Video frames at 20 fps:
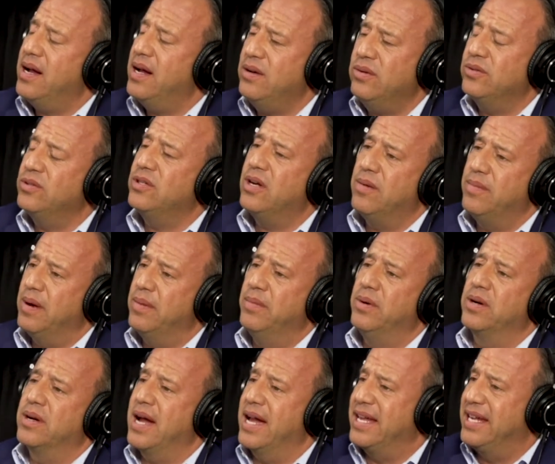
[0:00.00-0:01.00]
I don't sell my
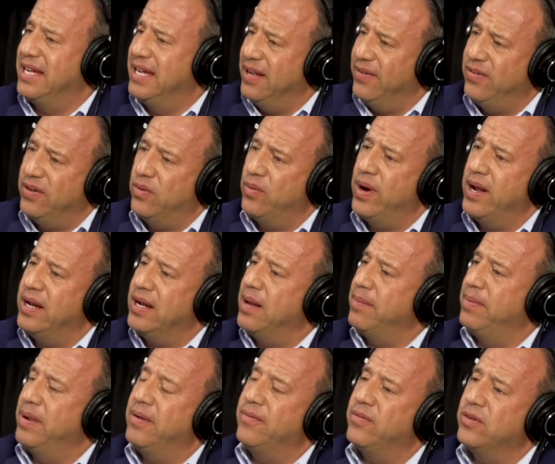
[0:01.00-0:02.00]
book. I give it away and
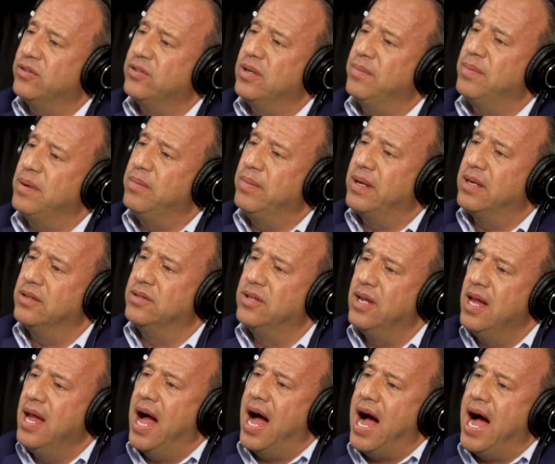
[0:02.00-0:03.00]
I pay for shipping because